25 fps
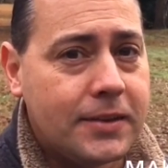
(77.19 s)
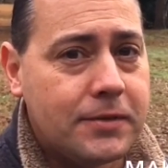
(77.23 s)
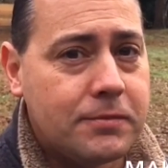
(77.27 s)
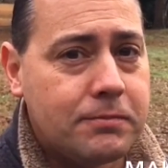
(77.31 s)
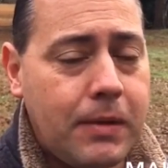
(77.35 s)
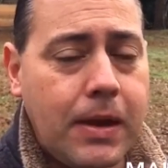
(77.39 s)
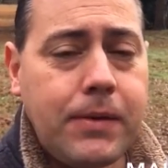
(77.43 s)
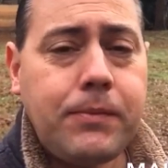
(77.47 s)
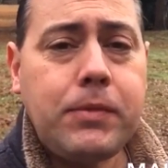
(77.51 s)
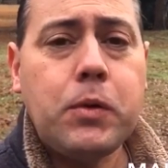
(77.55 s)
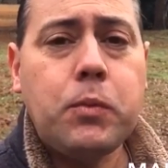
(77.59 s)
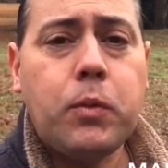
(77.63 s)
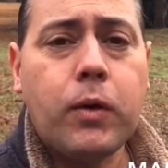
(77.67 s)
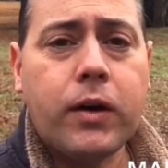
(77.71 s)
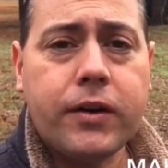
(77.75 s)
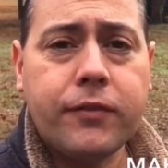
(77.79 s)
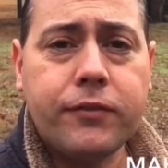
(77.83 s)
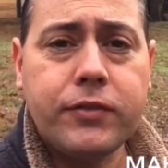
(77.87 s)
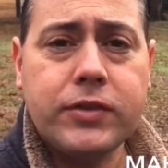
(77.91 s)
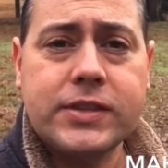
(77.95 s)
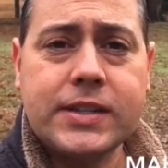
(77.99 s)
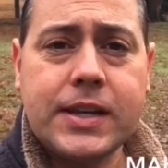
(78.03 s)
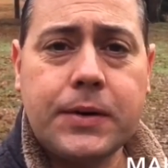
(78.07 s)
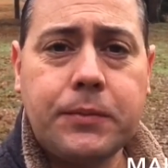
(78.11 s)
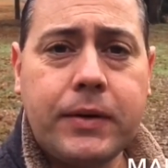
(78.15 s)
maybe working
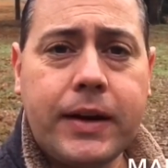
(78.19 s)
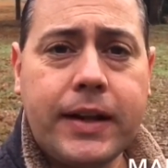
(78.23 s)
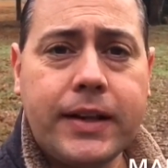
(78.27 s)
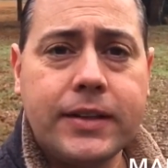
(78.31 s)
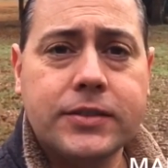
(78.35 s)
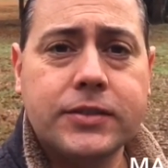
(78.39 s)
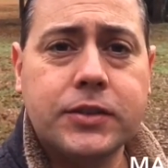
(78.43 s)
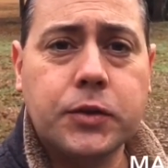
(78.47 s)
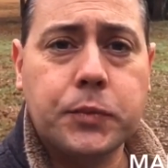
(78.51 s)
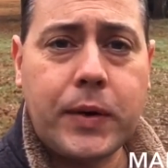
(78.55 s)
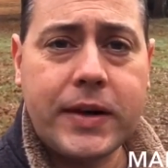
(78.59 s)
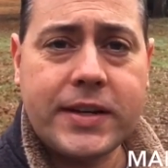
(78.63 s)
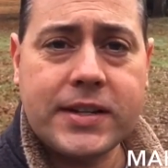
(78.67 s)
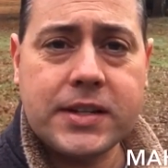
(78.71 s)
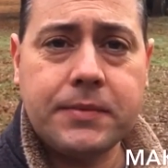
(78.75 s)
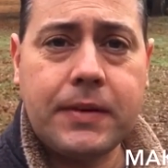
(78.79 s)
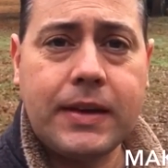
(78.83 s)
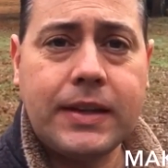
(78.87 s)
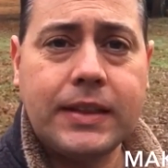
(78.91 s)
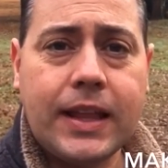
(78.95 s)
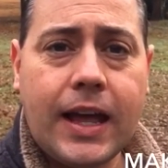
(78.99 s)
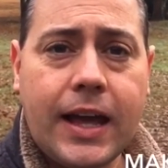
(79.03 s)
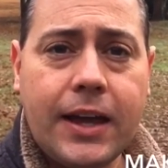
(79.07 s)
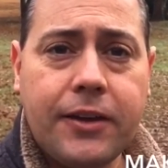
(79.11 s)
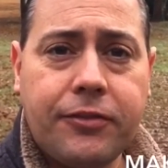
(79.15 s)
for someone else the rest of my
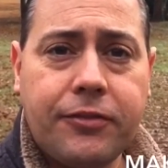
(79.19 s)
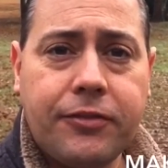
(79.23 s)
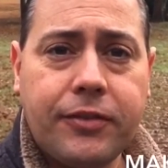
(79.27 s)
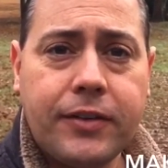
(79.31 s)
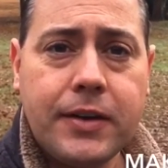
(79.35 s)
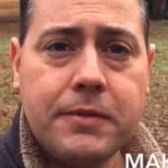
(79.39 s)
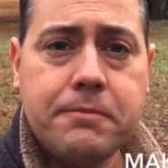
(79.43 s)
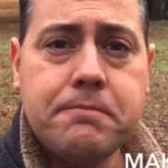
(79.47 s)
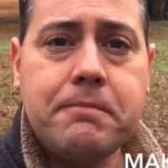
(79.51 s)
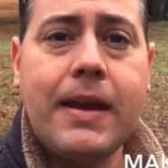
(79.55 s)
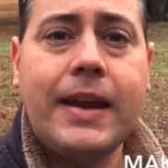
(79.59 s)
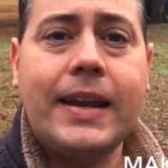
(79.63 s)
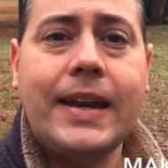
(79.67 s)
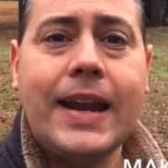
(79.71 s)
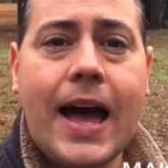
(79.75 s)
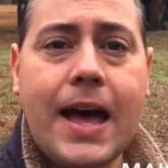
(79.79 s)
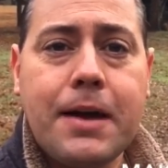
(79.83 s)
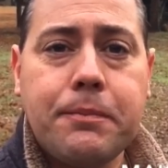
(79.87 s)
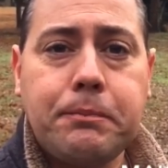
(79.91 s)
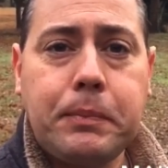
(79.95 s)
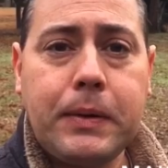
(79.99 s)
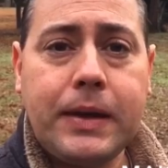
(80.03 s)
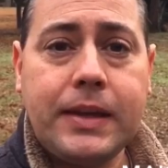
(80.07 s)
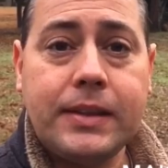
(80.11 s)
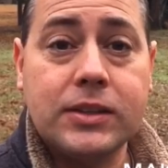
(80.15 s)
life may
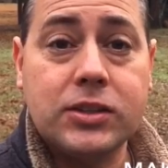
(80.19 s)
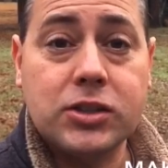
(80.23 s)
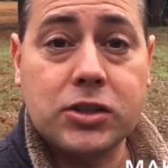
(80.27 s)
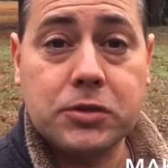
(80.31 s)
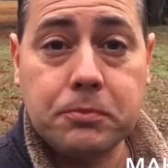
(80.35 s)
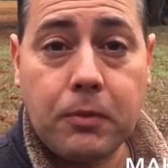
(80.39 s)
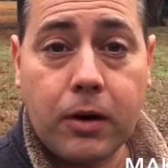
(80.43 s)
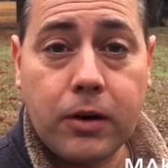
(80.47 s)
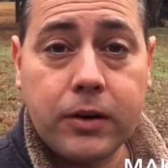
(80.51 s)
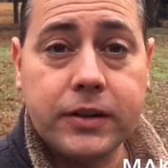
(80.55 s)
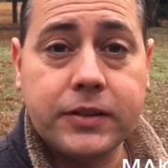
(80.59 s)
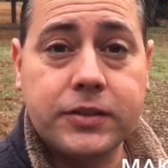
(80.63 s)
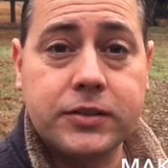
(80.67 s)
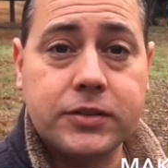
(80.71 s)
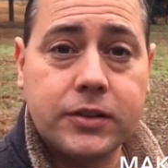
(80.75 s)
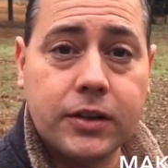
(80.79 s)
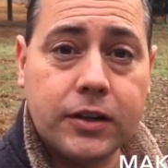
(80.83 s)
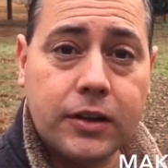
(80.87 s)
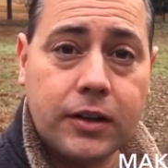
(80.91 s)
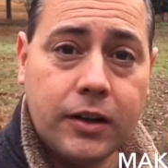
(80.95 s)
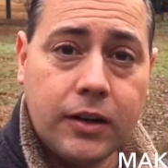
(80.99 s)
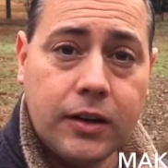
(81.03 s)
not be the smartest